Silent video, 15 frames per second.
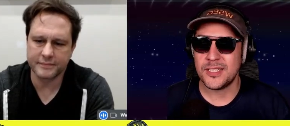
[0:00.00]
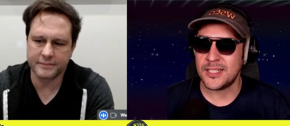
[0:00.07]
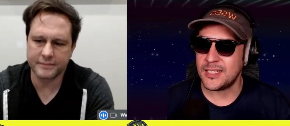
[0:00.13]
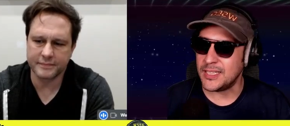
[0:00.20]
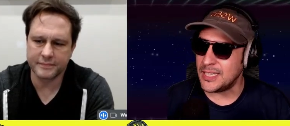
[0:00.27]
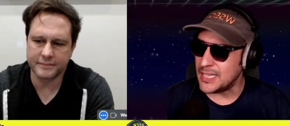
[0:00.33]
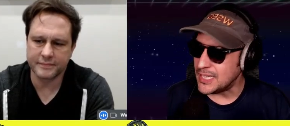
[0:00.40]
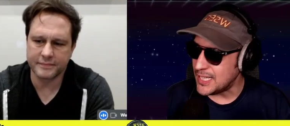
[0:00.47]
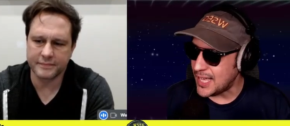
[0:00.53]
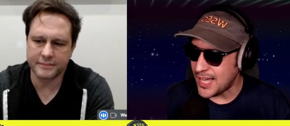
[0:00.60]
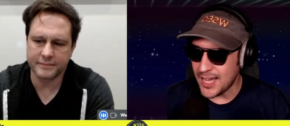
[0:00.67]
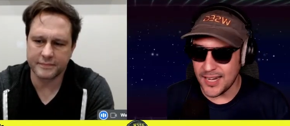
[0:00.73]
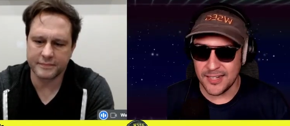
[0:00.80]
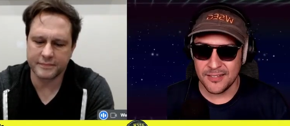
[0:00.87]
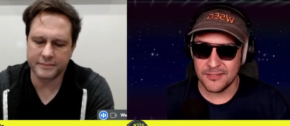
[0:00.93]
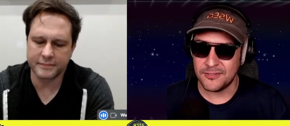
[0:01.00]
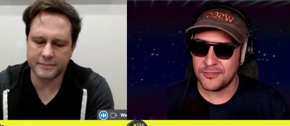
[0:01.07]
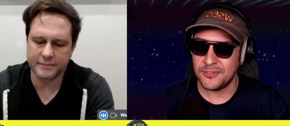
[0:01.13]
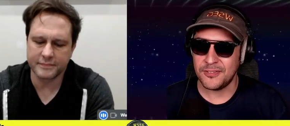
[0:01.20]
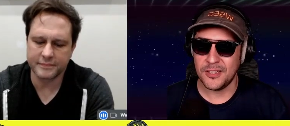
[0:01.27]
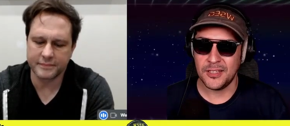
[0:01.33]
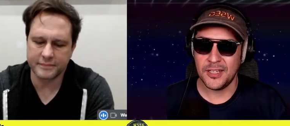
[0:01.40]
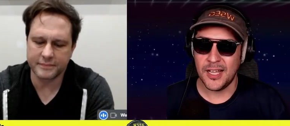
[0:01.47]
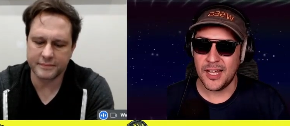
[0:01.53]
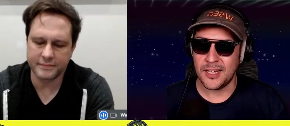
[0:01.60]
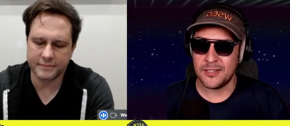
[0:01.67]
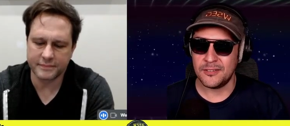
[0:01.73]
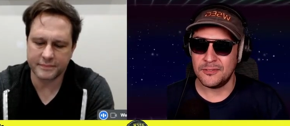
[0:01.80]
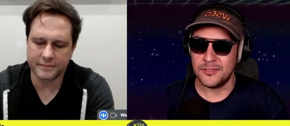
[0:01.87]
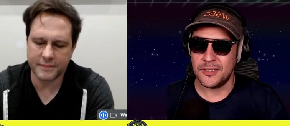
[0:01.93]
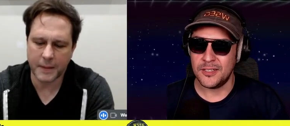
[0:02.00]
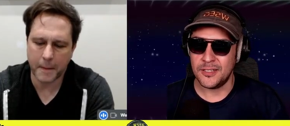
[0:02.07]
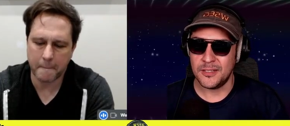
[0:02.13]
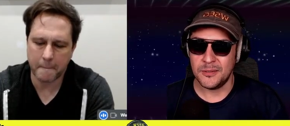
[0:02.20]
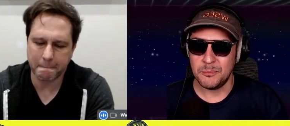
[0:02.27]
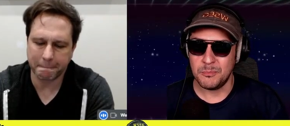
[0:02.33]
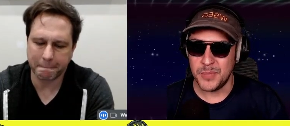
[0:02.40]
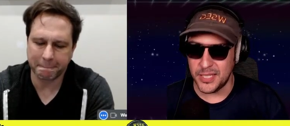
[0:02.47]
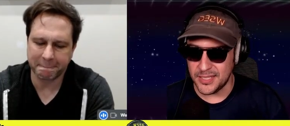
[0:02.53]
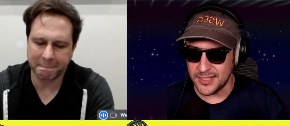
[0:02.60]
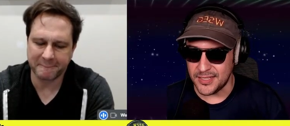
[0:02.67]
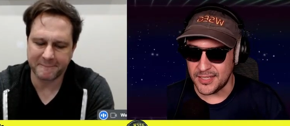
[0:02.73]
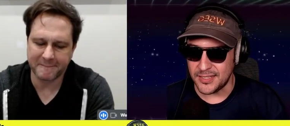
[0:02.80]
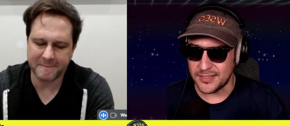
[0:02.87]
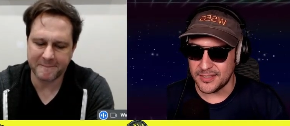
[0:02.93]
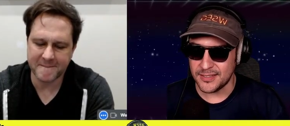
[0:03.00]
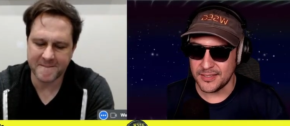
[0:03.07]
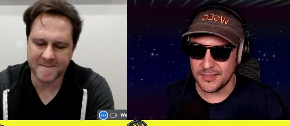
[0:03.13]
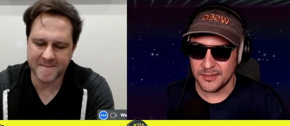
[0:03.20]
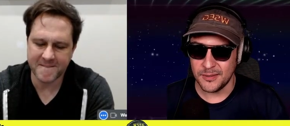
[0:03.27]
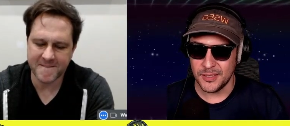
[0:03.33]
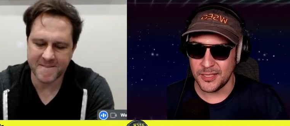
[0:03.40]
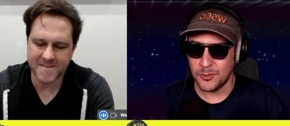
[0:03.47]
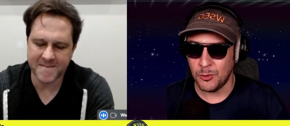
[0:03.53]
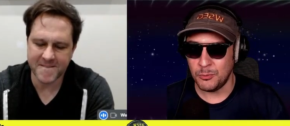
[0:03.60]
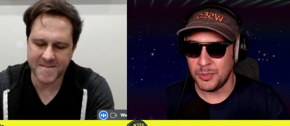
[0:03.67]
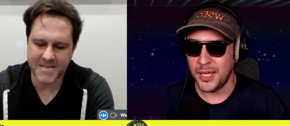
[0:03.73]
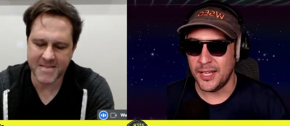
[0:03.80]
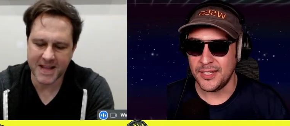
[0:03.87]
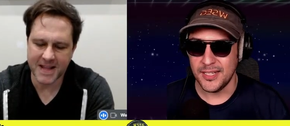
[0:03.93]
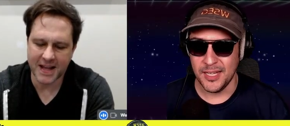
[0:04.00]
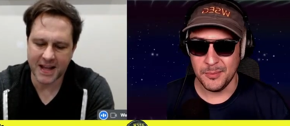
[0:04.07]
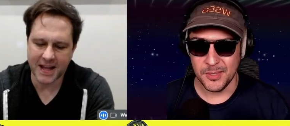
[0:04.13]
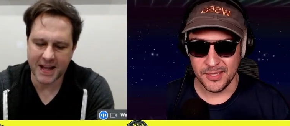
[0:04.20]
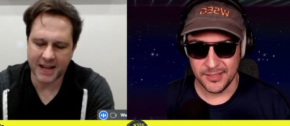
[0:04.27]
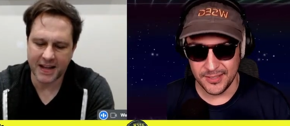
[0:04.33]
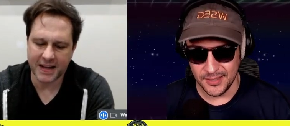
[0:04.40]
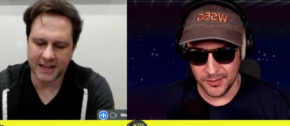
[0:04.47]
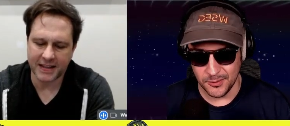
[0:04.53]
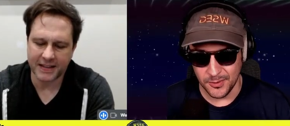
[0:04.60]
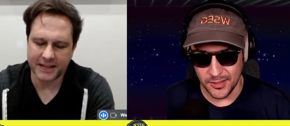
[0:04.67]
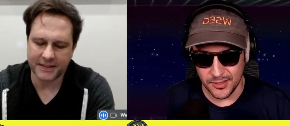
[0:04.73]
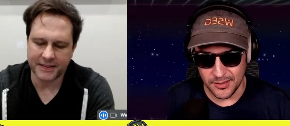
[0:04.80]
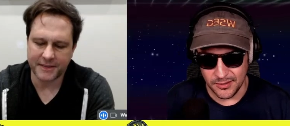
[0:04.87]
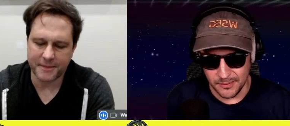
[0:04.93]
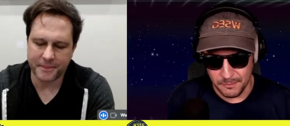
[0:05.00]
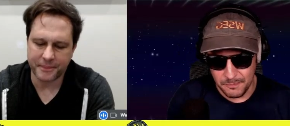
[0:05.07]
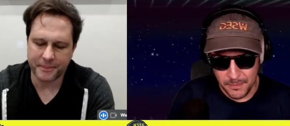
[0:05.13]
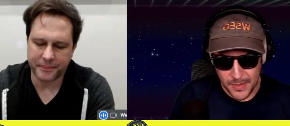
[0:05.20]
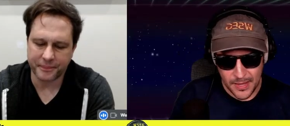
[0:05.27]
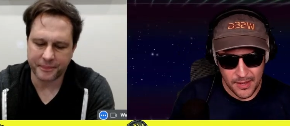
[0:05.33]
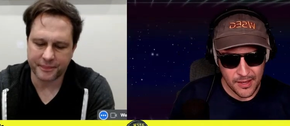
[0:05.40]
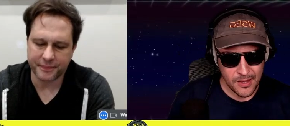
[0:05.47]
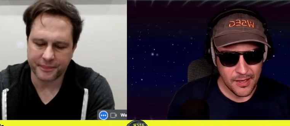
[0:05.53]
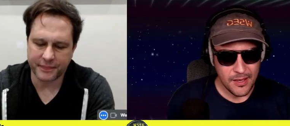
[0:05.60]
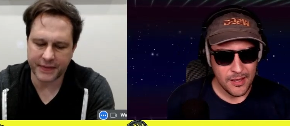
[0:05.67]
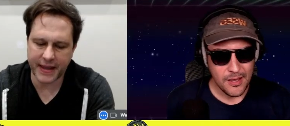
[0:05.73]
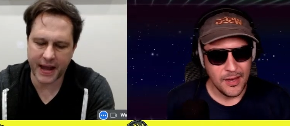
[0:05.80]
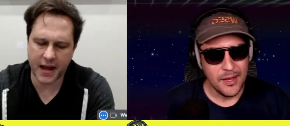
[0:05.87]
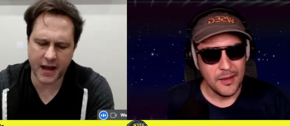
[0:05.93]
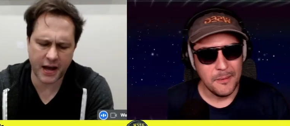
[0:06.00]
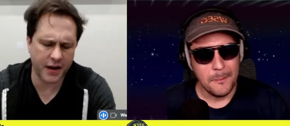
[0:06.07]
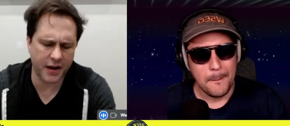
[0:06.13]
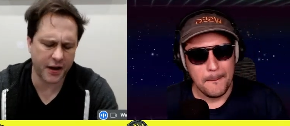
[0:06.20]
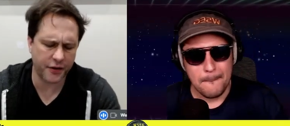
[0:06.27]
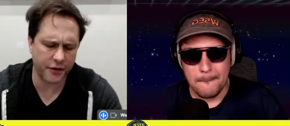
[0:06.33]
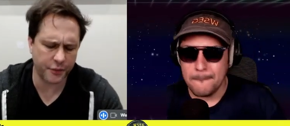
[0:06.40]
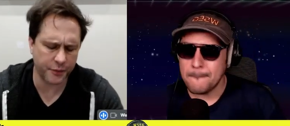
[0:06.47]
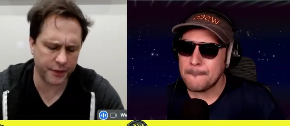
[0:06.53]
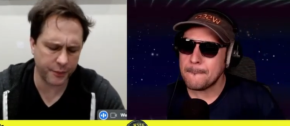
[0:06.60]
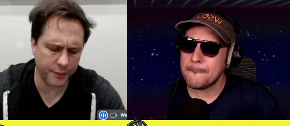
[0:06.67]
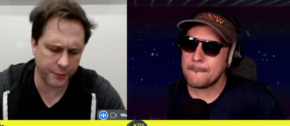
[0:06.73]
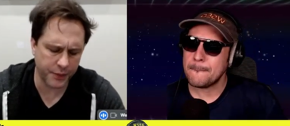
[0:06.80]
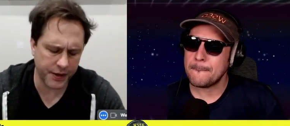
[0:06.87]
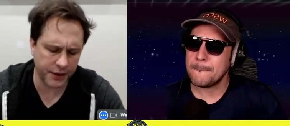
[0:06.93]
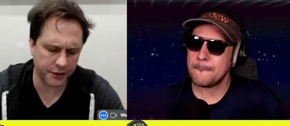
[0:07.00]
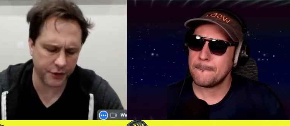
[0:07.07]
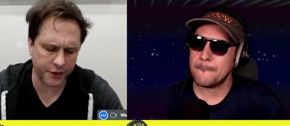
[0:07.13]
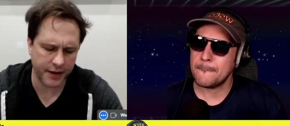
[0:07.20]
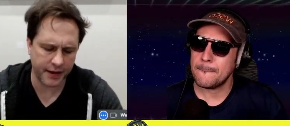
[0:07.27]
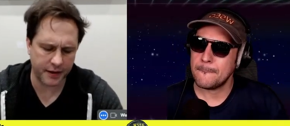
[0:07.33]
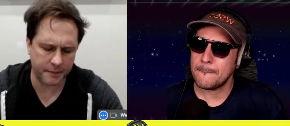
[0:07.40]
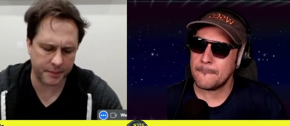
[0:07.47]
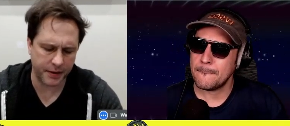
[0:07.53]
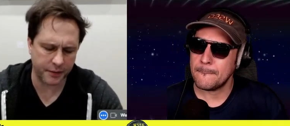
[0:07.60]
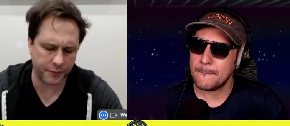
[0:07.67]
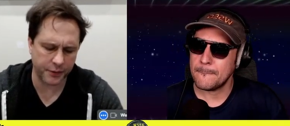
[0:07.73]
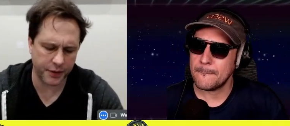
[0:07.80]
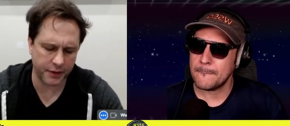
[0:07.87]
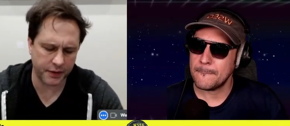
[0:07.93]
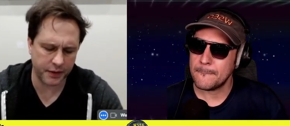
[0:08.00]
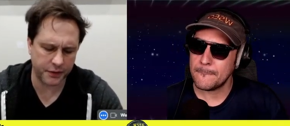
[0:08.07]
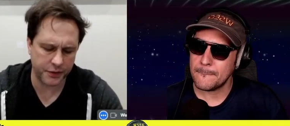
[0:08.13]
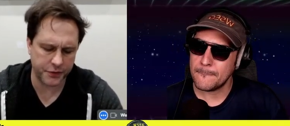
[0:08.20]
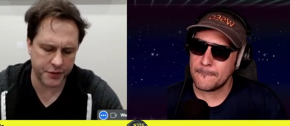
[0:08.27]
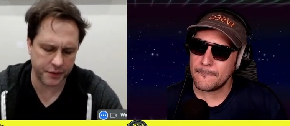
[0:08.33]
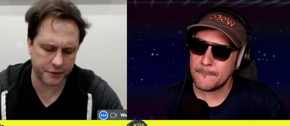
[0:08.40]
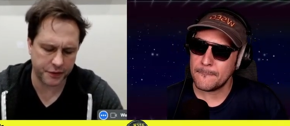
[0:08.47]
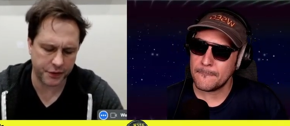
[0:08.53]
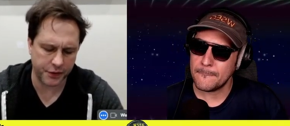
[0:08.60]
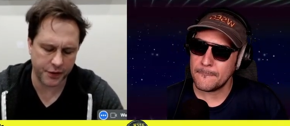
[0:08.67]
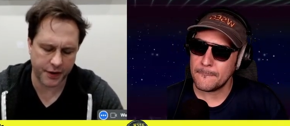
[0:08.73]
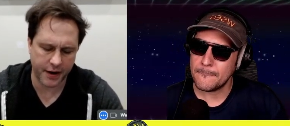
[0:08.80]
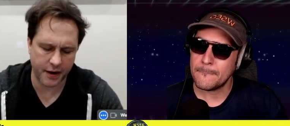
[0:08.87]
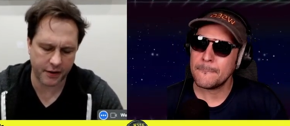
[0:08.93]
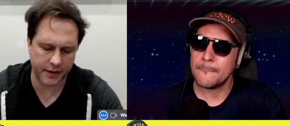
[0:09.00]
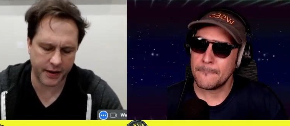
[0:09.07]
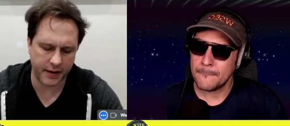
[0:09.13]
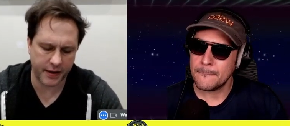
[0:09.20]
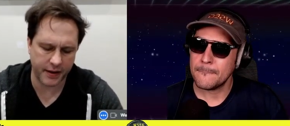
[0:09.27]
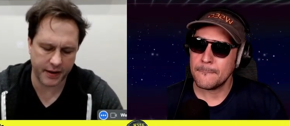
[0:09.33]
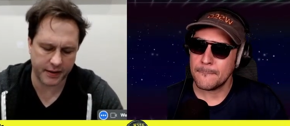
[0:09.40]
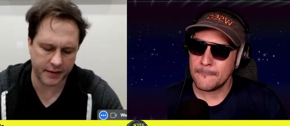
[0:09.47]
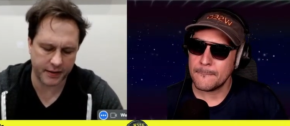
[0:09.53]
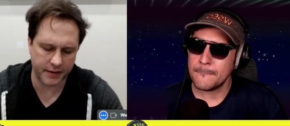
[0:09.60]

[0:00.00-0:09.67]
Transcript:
Speaker 1: in a lot of a lot of uh, business this whole pandemic situation uh,
Speaker 2: yeah uh, I, I, don't know where you're located but we're in the new jersey new york area and